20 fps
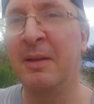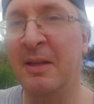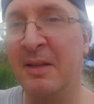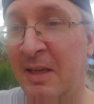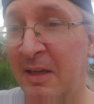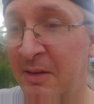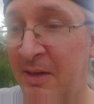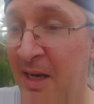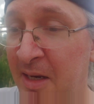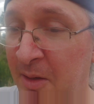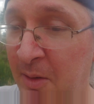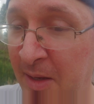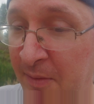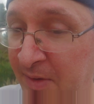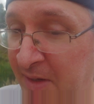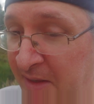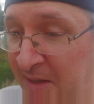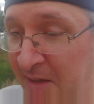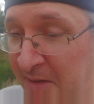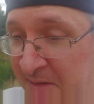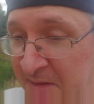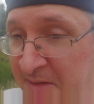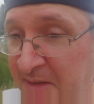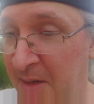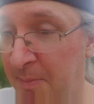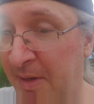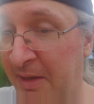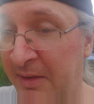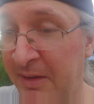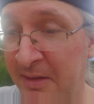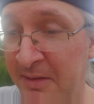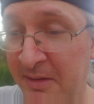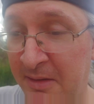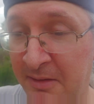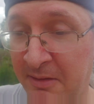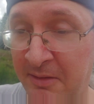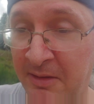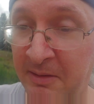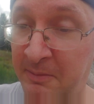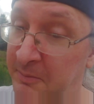Because I kind of don't have anything else to say about this
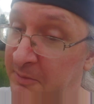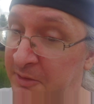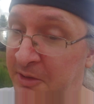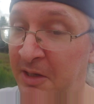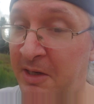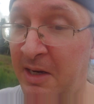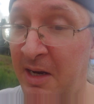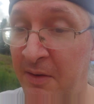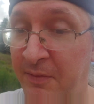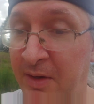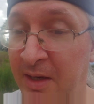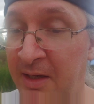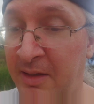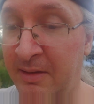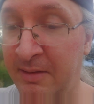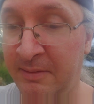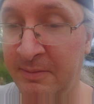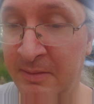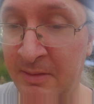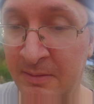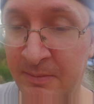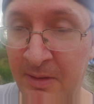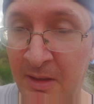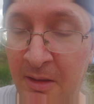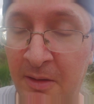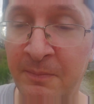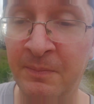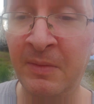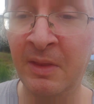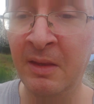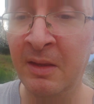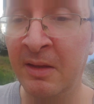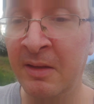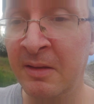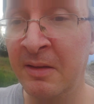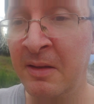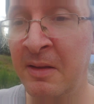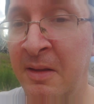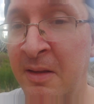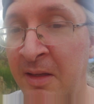other than check it out if you get, you know,
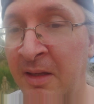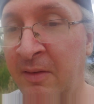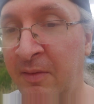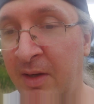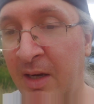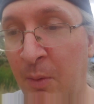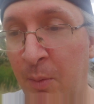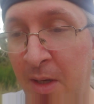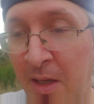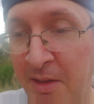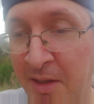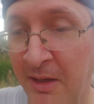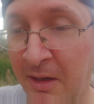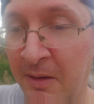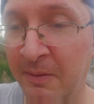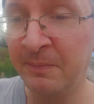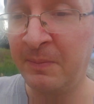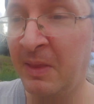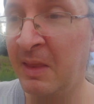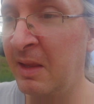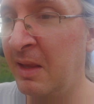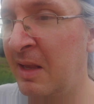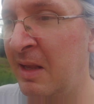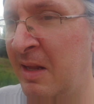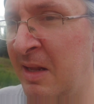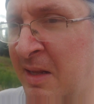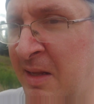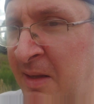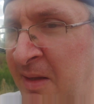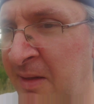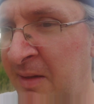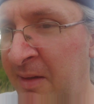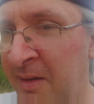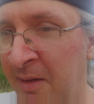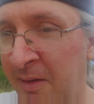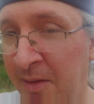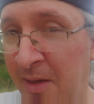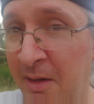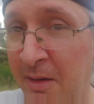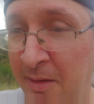if you get a wild hair.
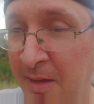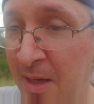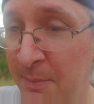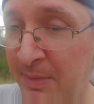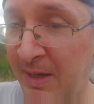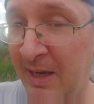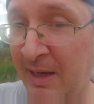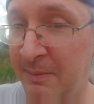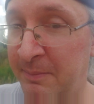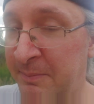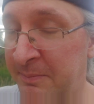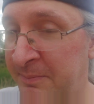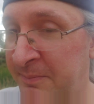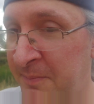They are not bad.